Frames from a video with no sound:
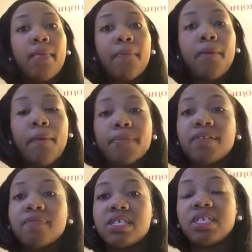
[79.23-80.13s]
The purpose
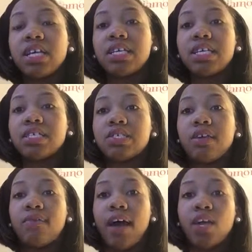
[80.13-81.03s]
of this study is to
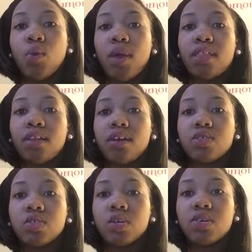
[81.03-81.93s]
evaluate the
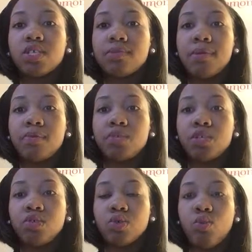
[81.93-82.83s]
concerns people
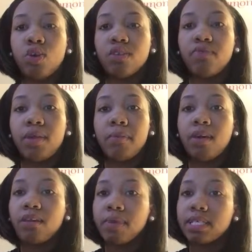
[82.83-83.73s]
show toward
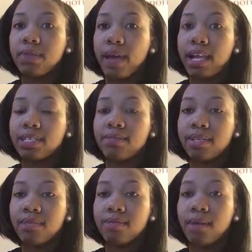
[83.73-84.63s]
female domestic violence
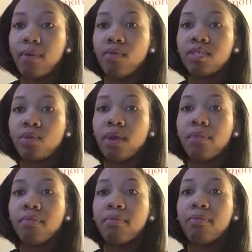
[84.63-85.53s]
victims opposed to
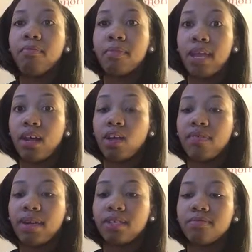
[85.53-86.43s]
when men are
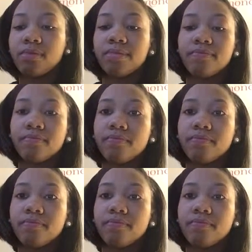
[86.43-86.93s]
the victims.